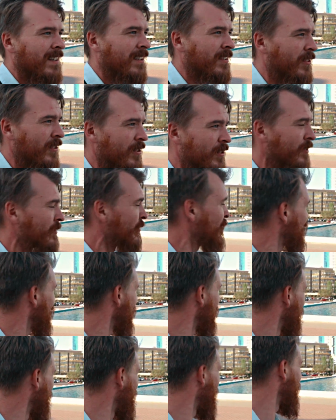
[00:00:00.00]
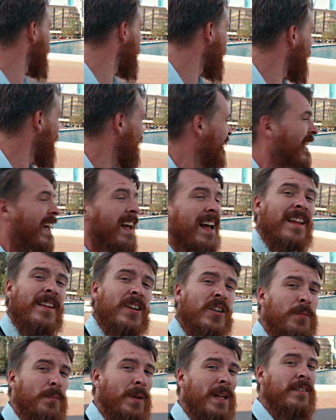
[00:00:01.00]
So
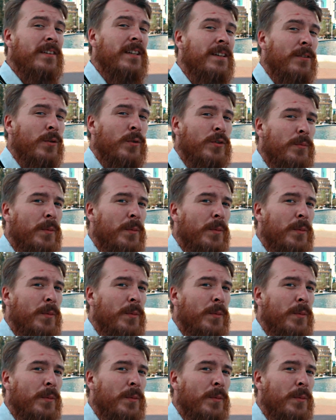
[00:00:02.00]
there's plenty of those